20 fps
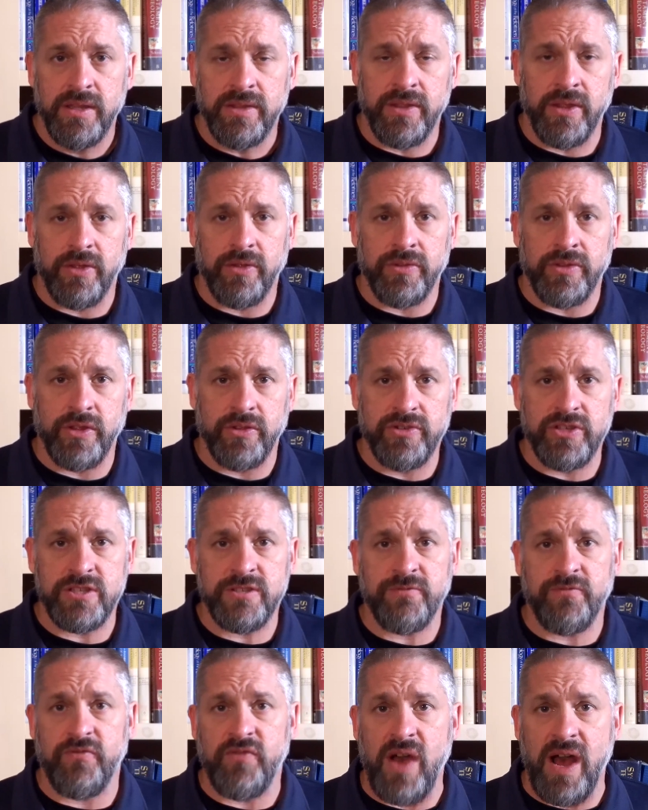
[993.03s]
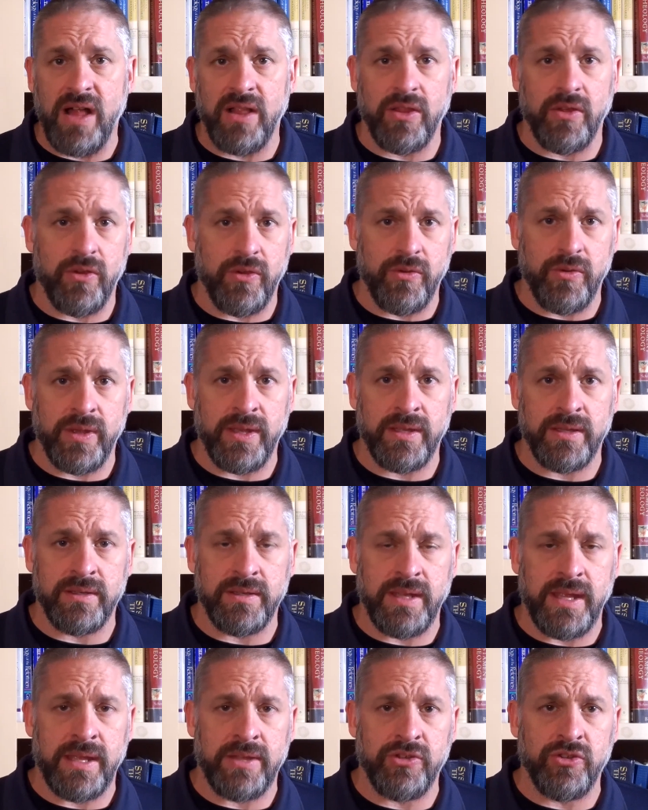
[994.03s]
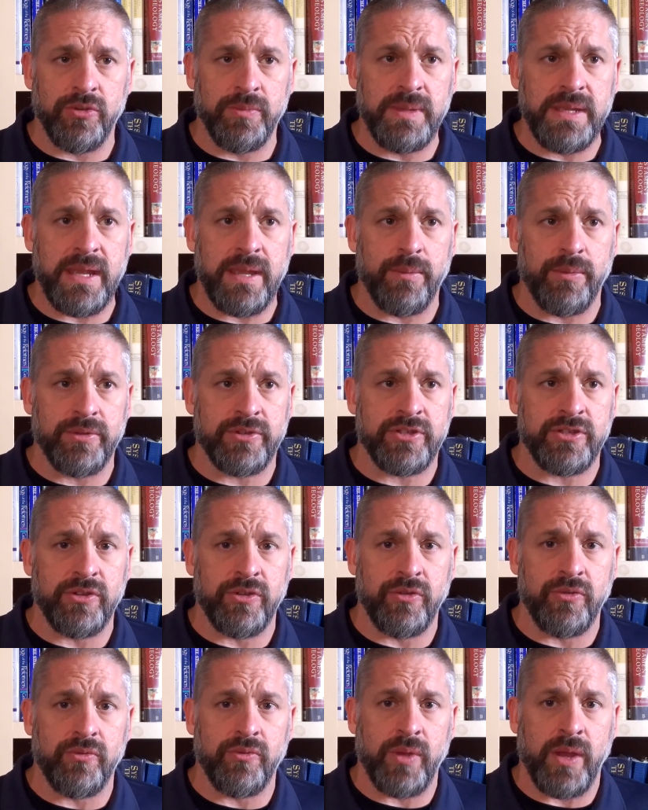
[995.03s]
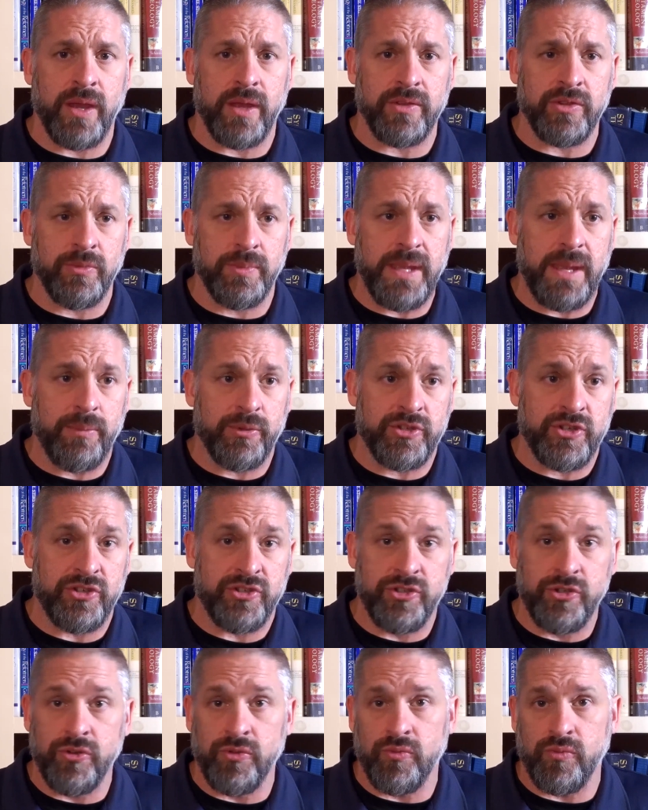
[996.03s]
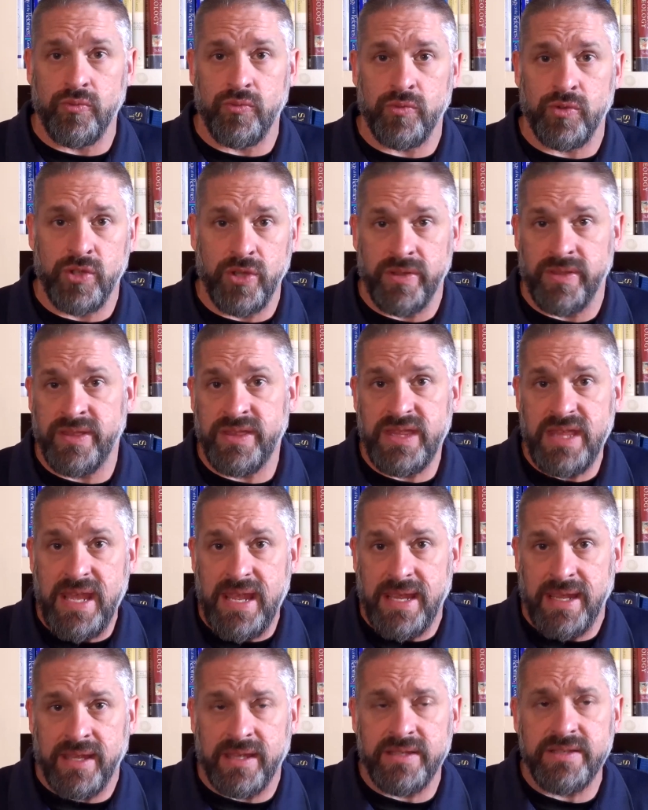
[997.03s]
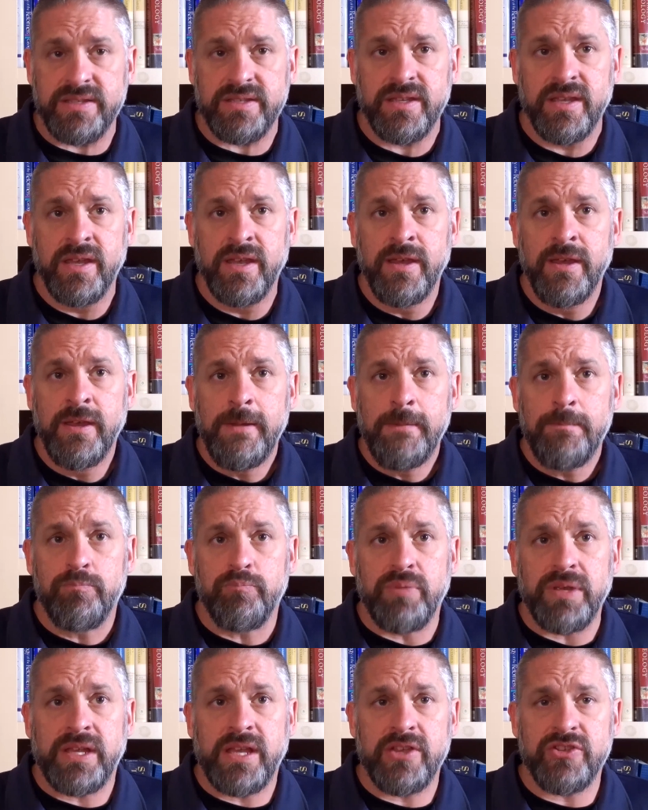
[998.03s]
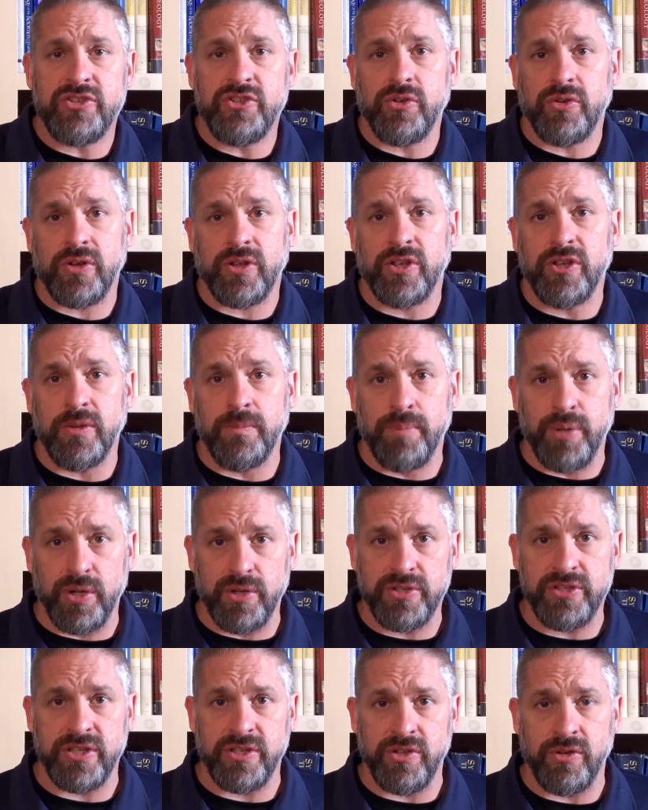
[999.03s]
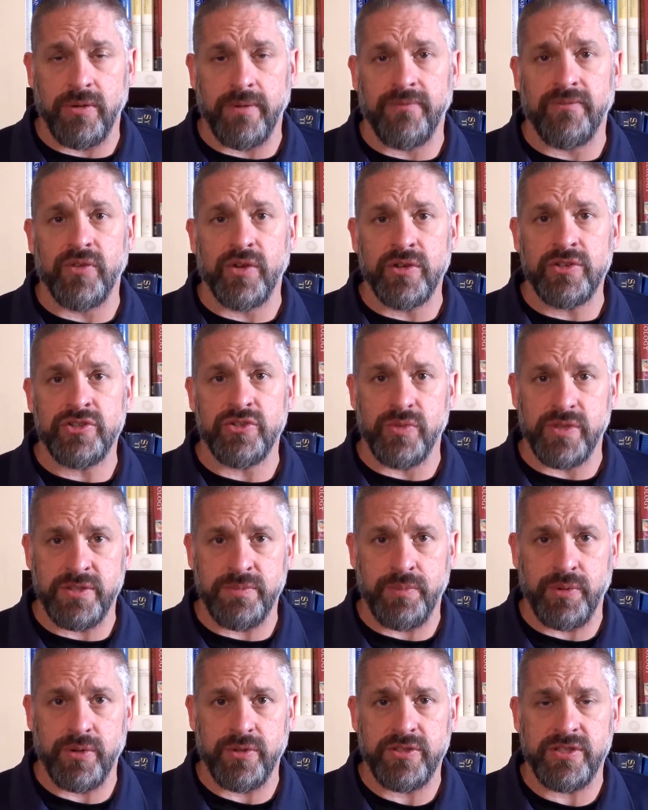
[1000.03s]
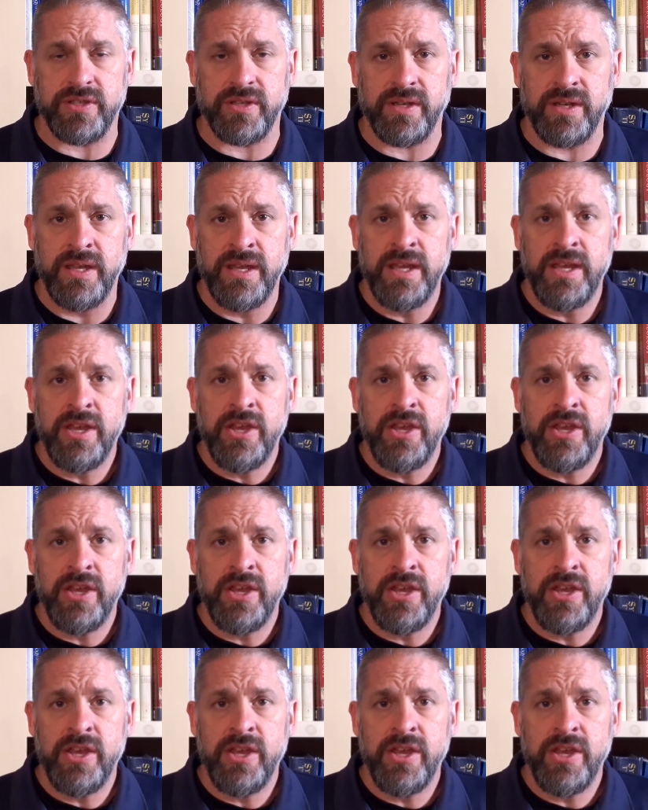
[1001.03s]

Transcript: They'll just follow, and you'll be able to do good things because you're a good person, you're a virtuous person.